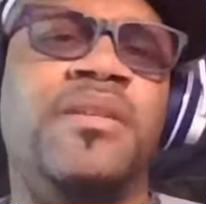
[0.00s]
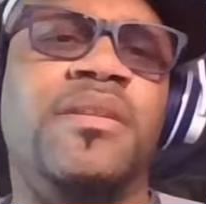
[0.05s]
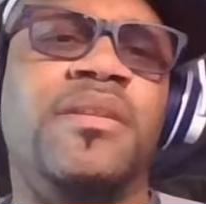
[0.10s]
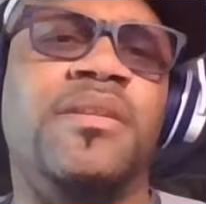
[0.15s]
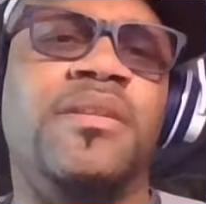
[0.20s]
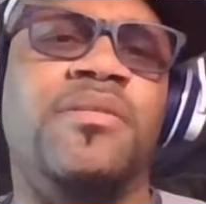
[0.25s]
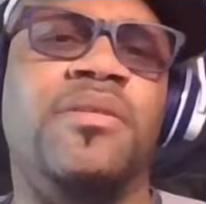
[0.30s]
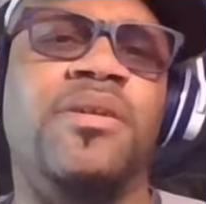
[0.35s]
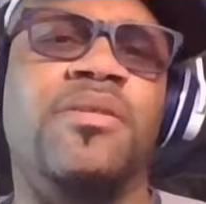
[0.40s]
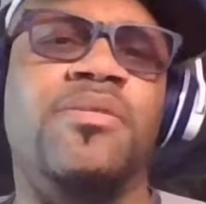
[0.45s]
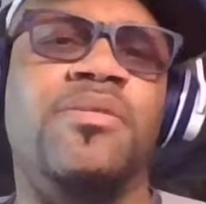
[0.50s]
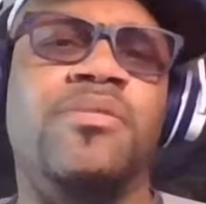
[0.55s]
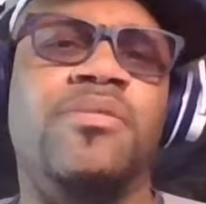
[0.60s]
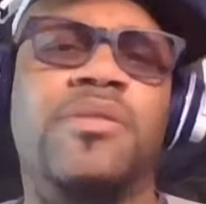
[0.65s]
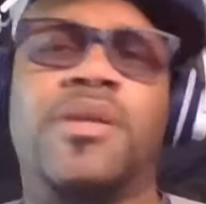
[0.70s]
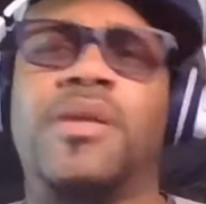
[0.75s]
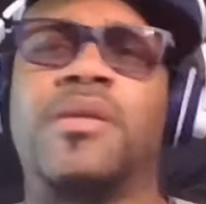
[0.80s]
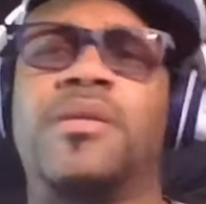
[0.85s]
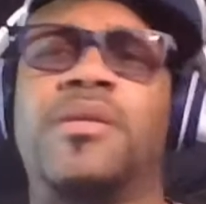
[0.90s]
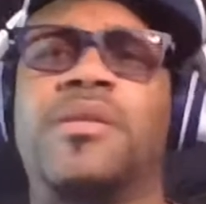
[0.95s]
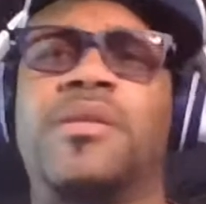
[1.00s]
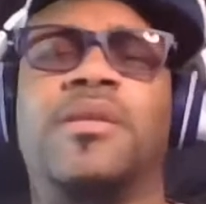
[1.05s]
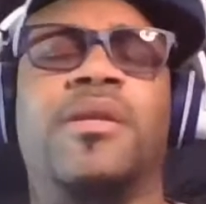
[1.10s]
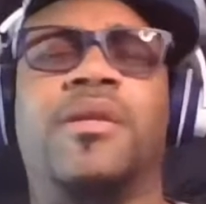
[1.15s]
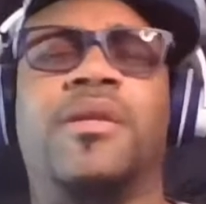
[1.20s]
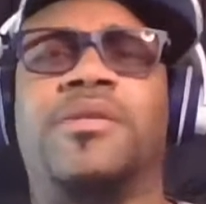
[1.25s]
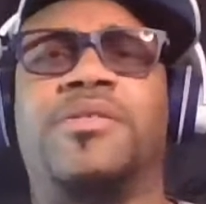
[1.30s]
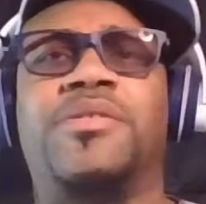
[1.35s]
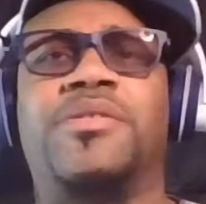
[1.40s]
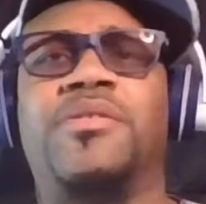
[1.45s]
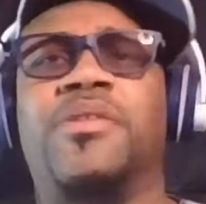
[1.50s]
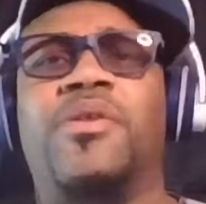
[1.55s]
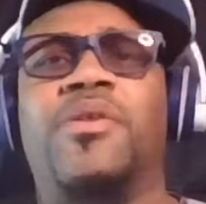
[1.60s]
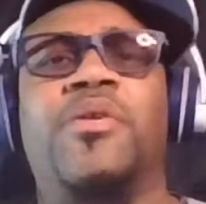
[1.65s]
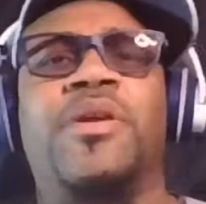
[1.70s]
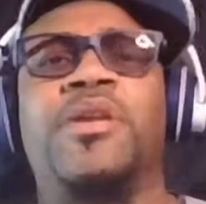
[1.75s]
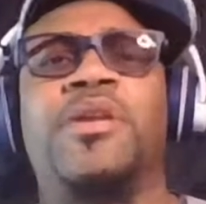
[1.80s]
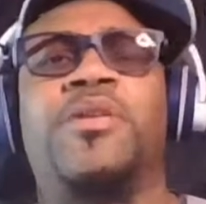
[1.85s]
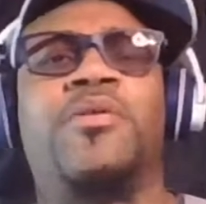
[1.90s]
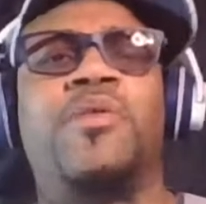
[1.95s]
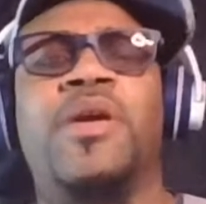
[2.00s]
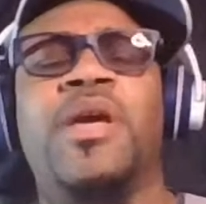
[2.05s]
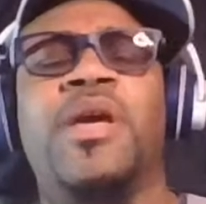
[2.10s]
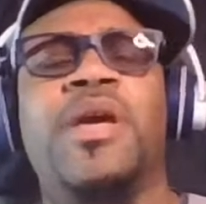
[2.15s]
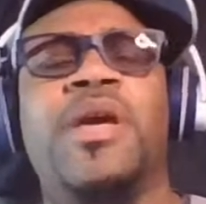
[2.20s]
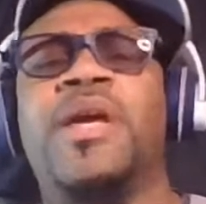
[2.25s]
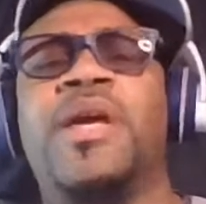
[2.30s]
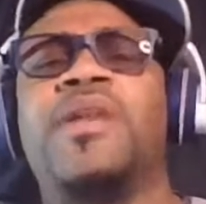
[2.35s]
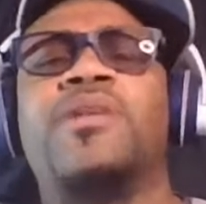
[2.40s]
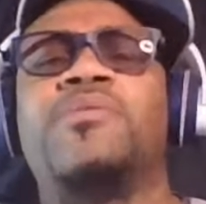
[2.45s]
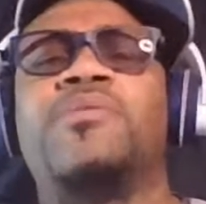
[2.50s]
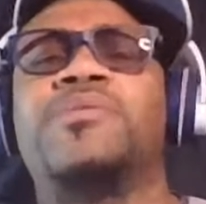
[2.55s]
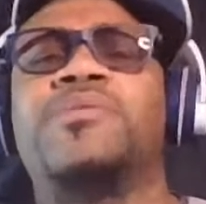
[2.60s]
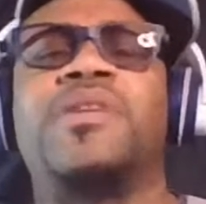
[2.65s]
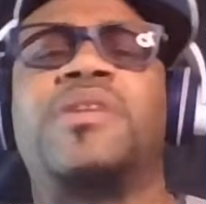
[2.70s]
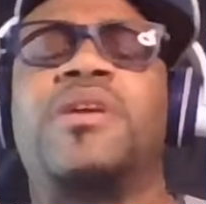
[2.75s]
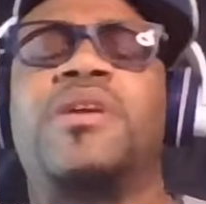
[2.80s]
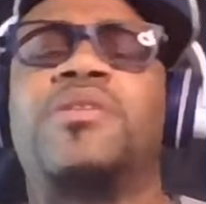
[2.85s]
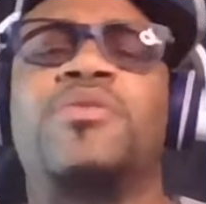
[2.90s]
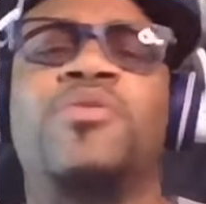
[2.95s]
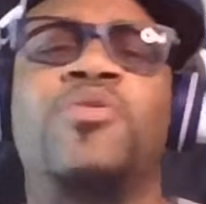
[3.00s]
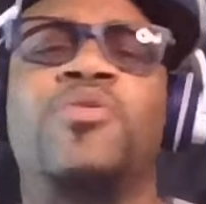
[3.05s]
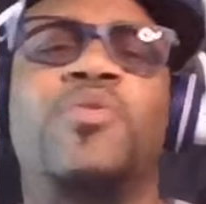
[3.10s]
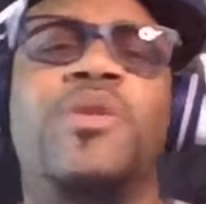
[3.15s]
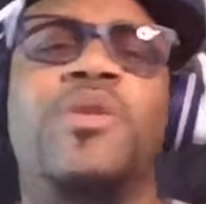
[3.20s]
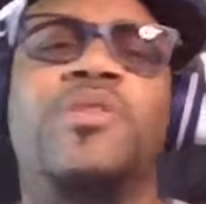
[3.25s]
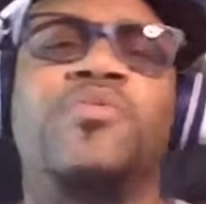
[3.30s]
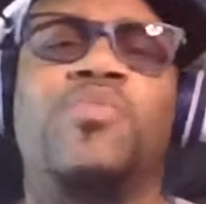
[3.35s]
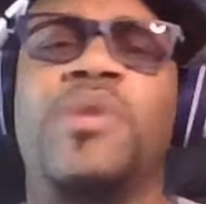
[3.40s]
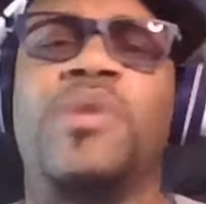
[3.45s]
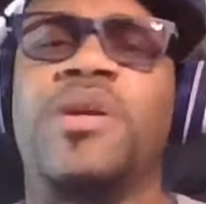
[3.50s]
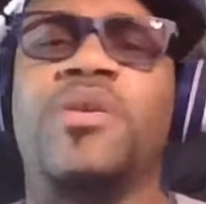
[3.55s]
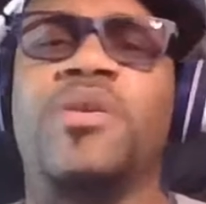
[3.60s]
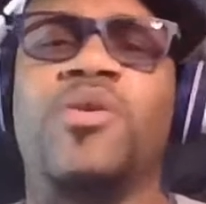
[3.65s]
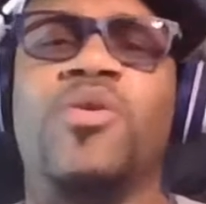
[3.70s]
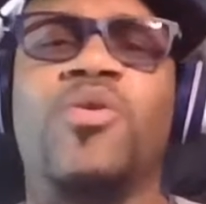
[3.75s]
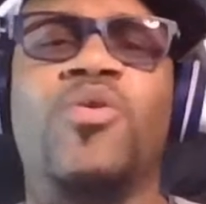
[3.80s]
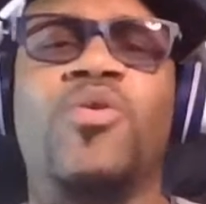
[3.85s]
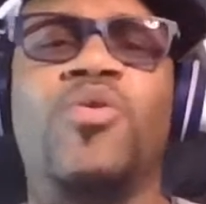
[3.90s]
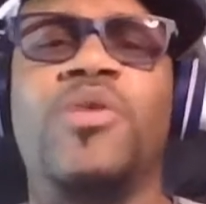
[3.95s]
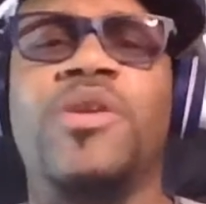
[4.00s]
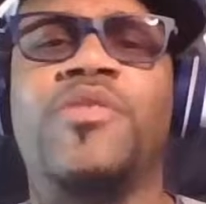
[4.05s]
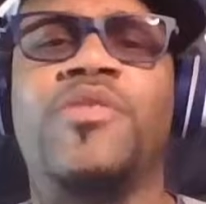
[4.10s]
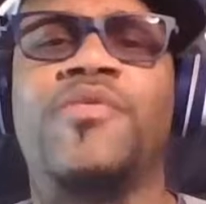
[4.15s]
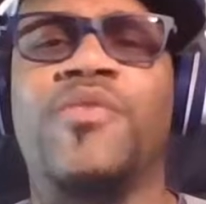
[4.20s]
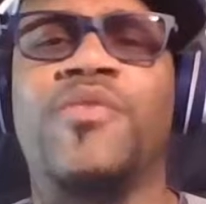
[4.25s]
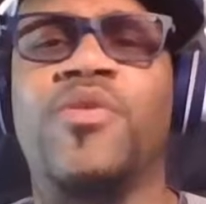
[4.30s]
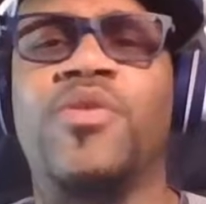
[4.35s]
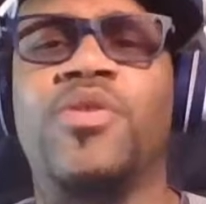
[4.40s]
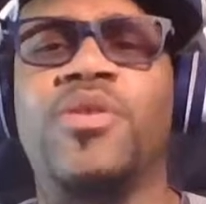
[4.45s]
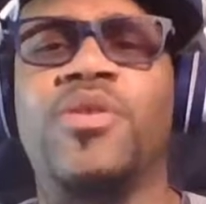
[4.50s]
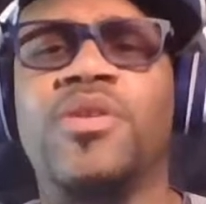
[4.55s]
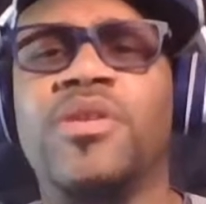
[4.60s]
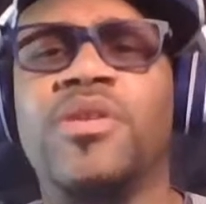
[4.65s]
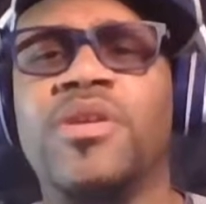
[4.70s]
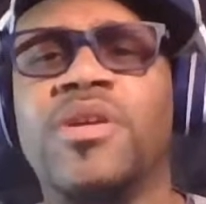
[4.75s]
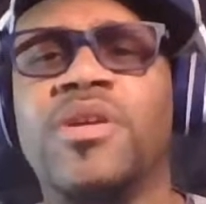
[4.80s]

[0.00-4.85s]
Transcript: You know, he don't tell you who he's with or who he's for.